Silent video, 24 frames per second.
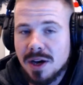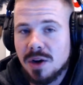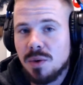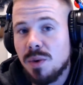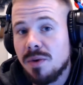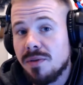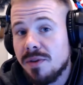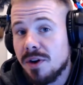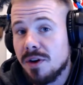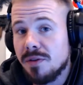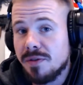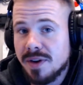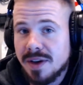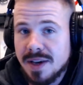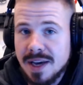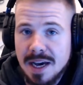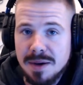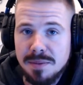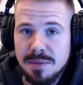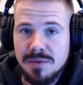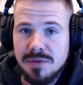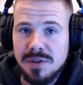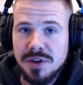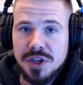with another
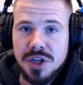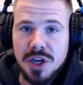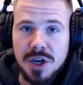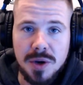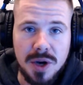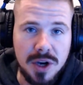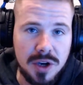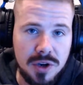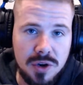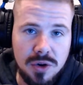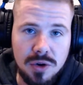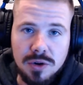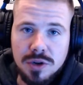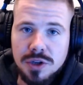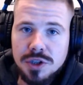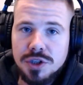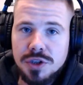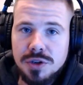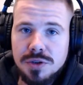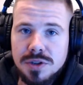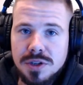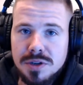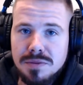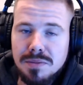gaming video, a Call of
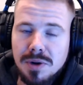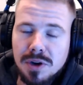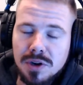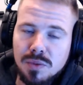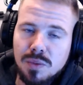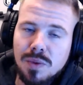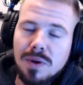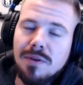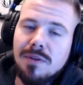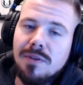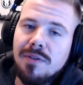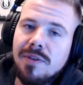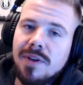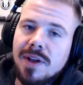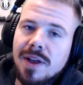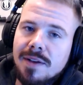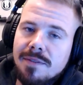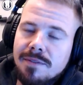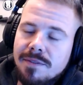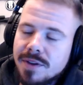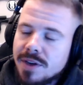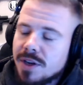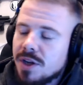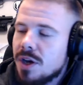Duty Modern
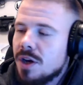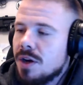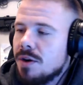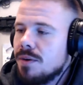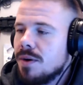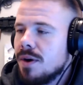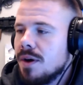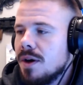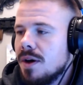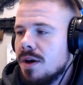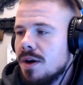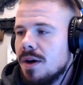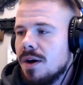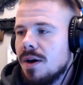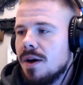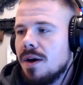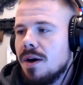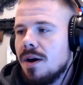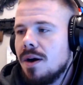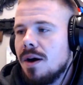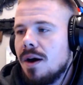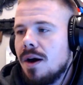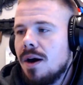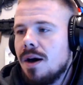Warfare video.
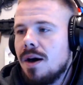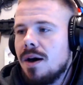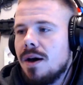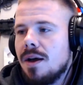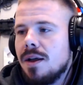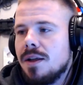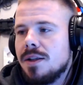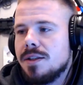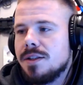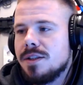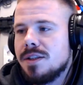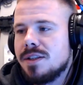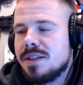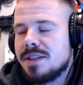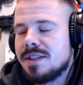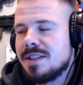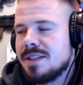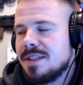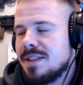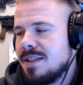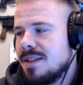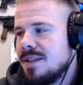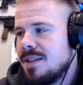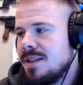And
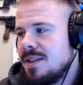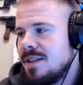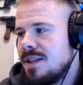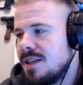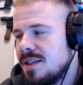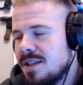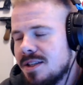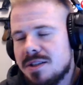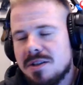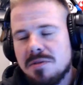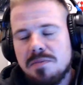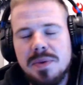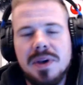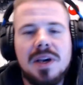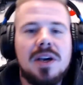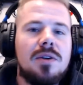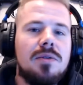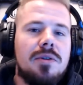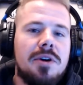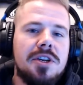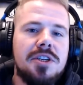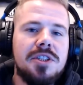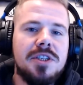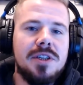this is the big
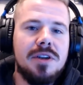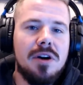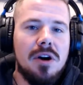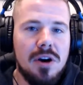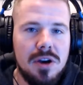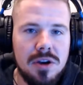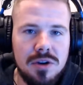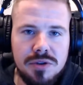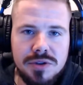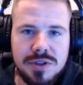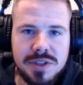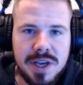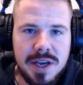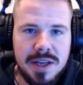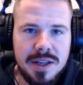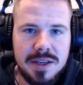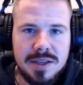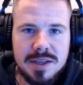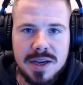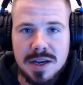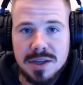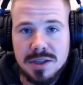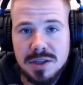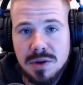question. I always get
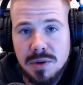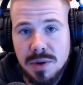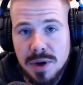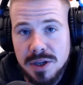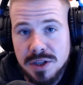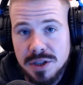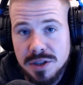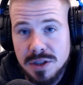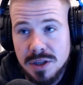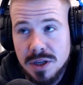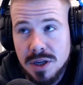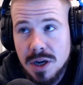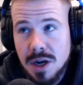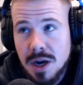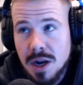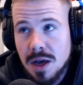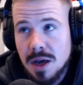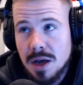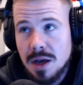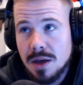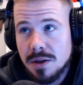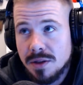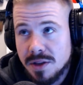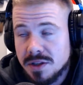this question
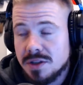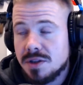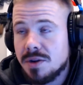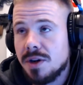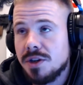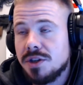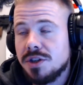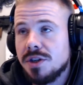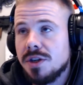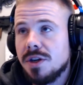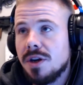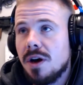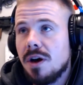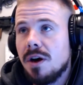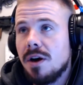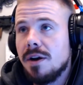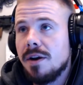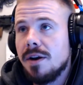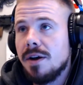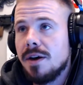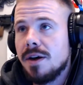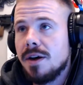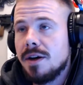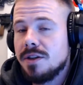
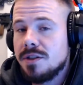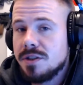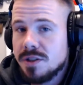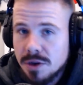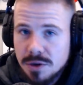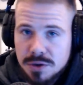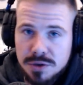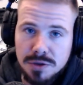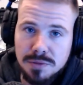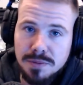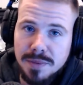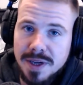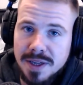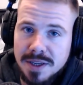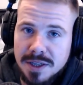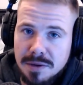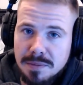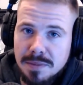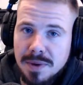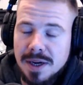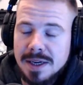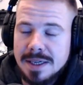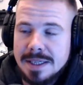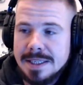on social media
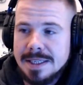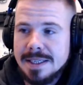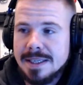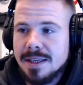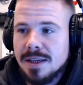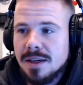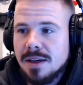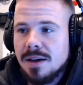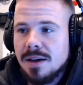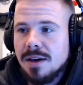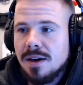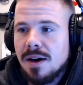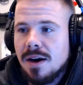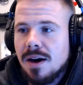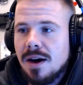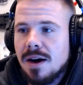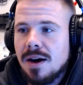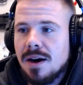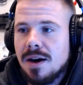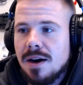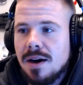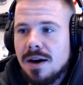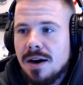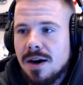mainly,
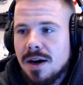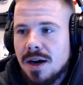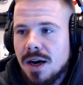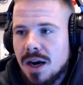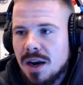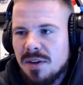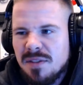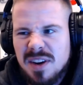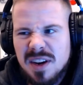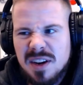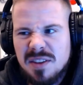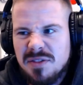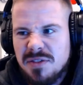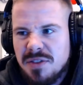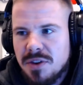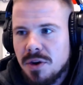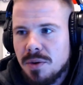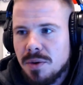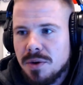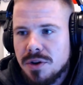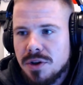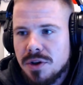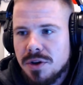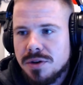and I've had a
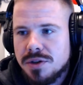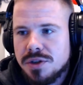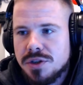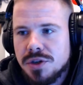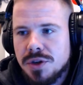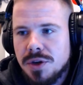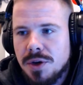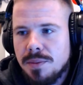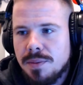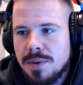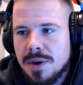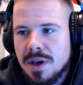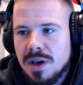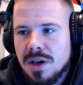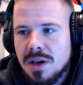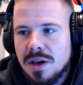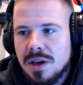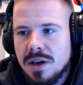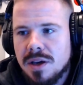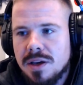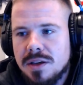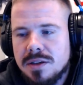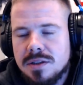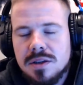few on YouTube,
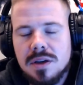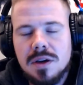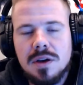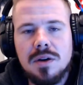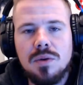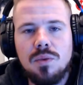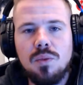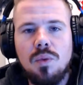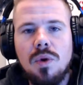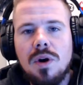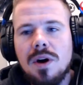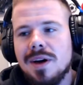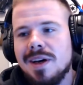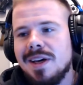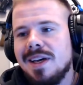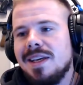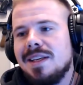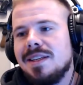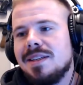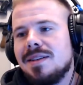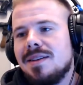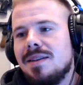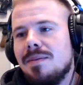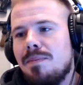is what
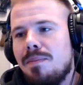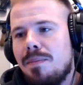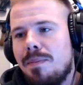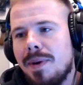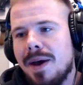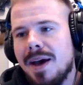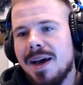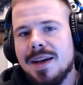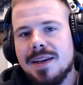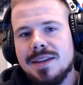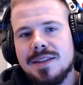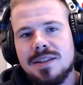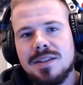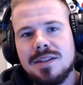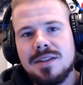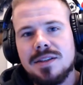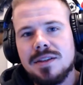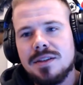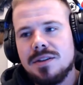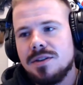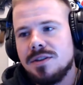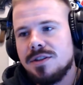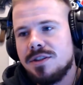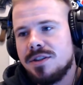is the
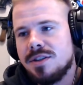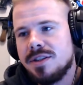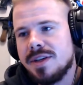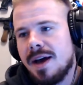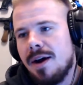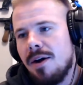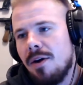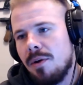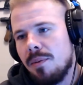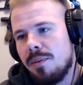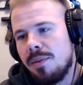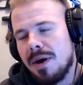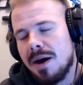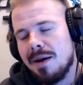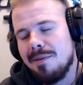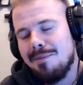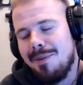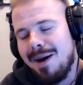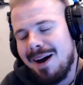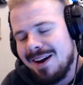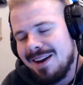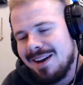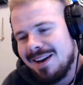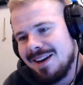best setup, and
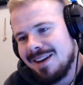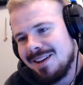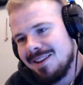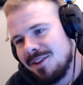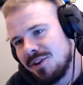mainly the